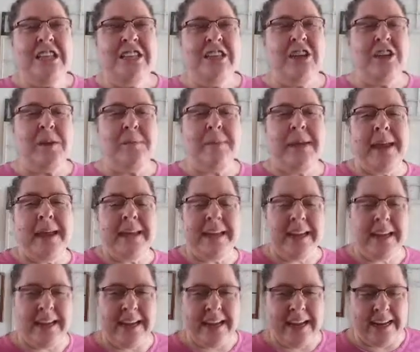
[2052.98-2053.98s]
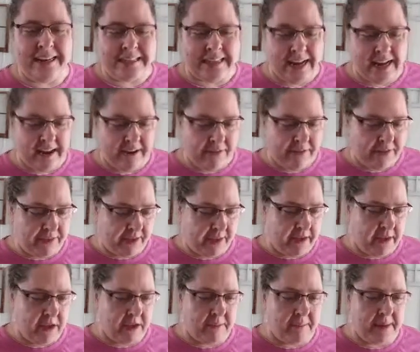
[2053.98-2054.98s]
You can make
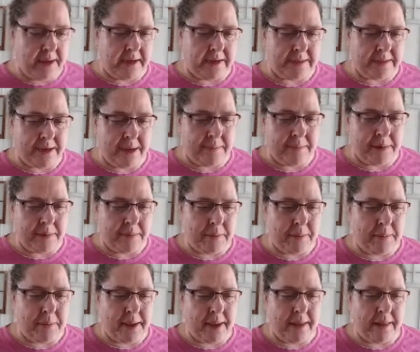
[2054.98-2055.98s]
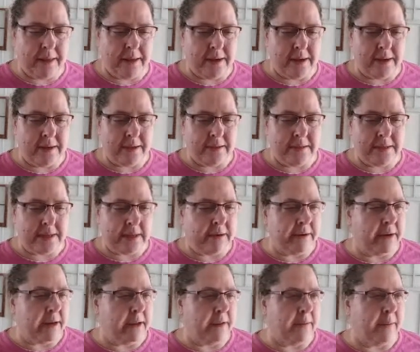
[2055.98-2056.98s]
anti-everything. You can make a zombie repellent, a
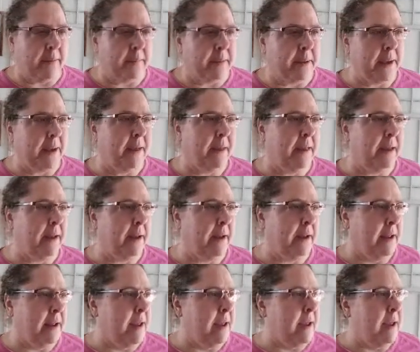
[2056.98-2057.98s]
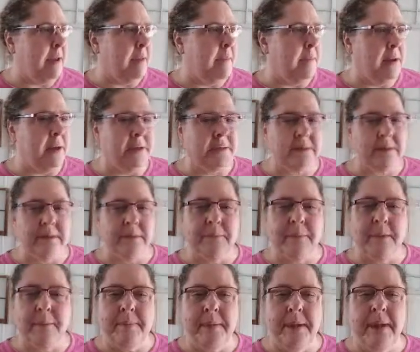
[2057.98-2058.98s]
Syrian repellent, a Muslim
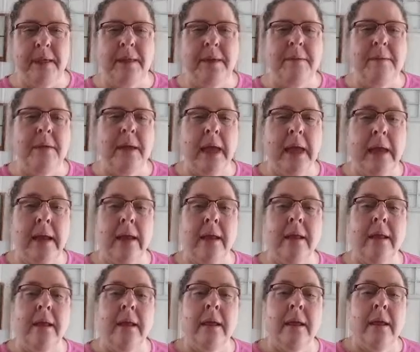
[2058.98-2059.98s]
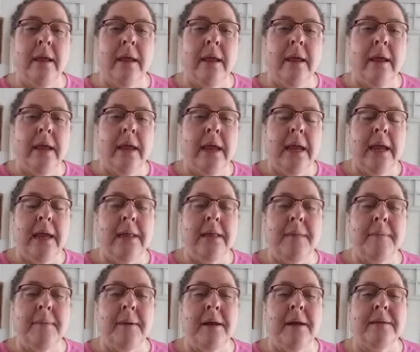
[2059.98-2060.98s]
repellent. Hey, in
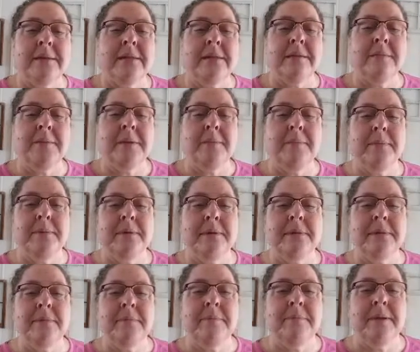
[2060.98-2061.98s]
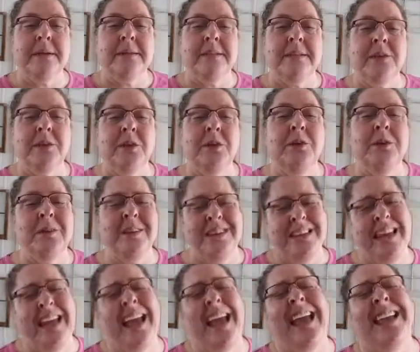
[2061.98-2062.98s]
the box it'll be books busting.
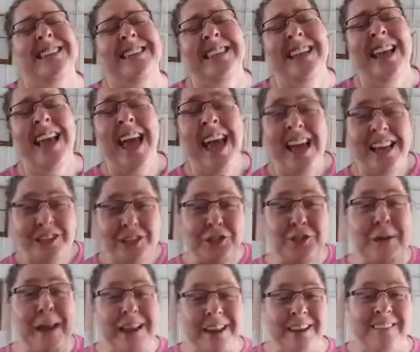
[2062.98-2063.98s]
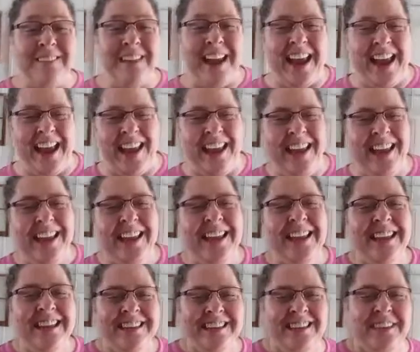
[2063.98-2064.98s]
Yes. Trickery.
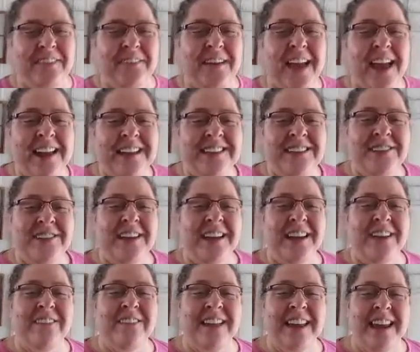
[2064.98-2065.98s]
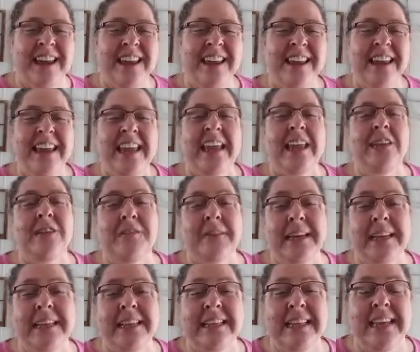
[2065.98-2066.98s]
Divine trickery. Hillary
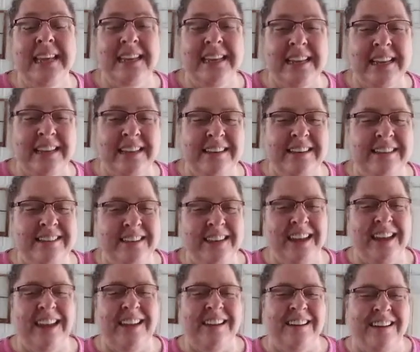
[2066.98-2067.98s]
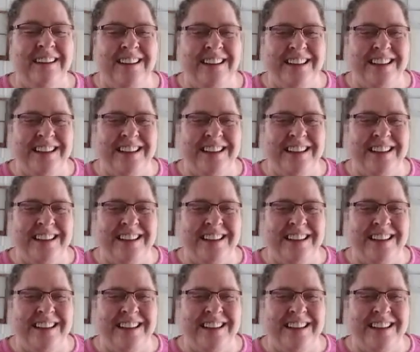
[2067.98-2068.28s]
Clinton. Yeah.